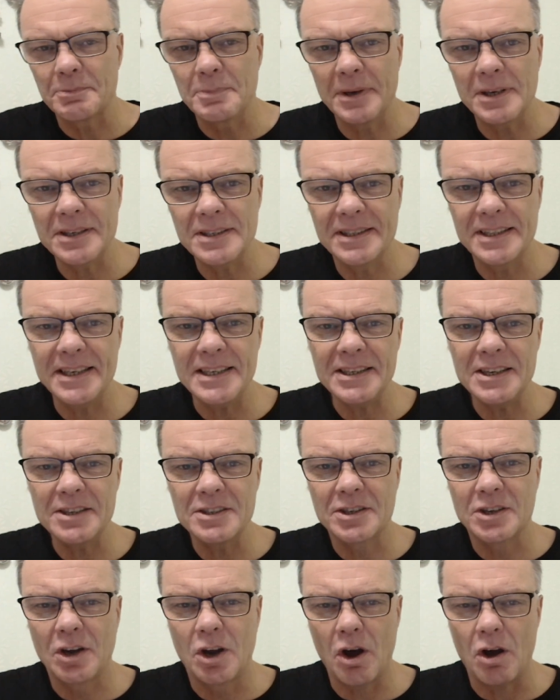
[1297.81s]
Because this
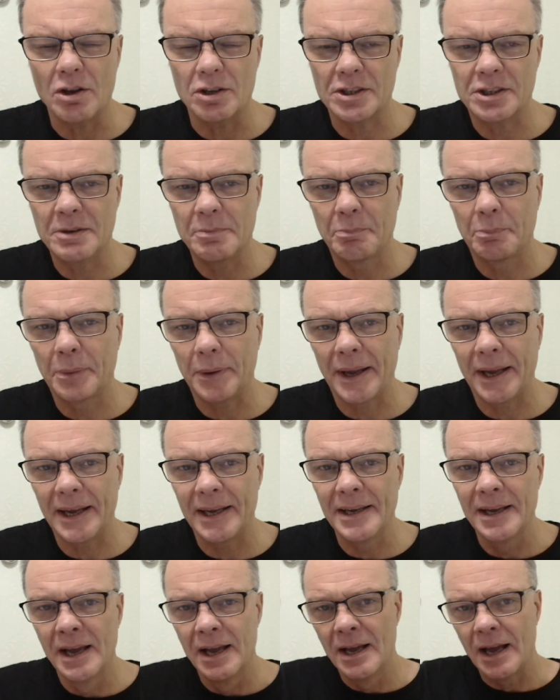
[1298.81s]
has got to
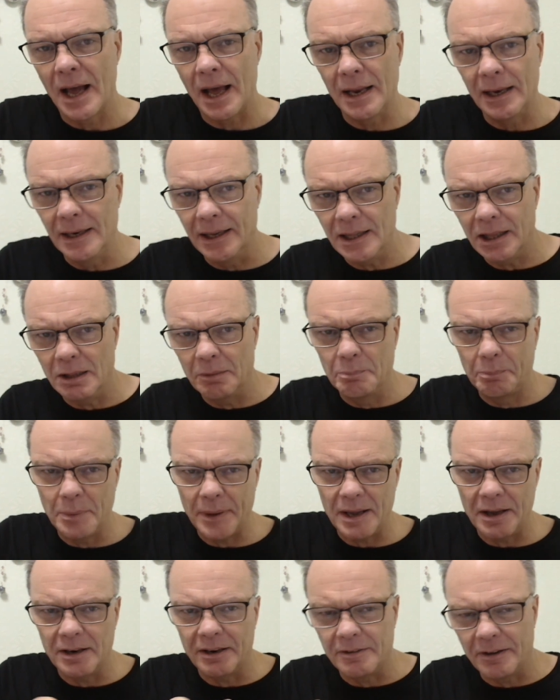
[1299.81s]
be a little
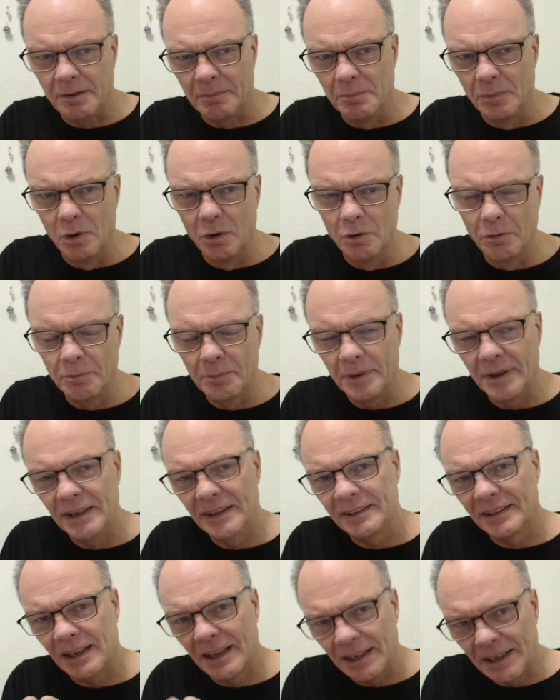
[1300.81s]
bit of a
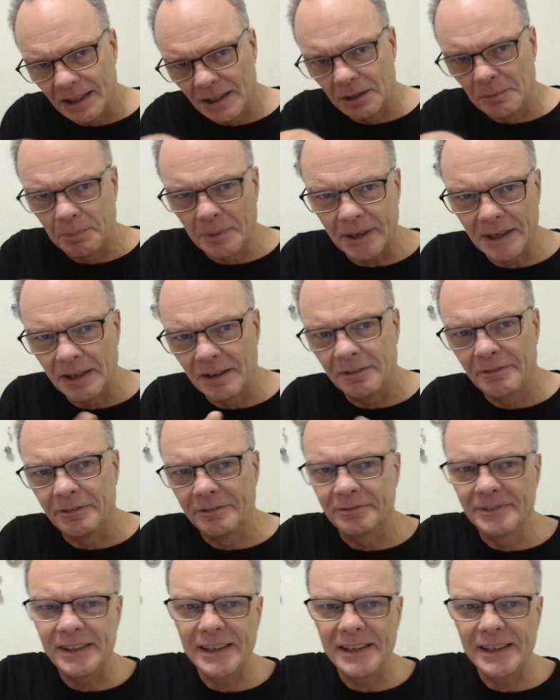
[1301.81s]
movement, a little bit of,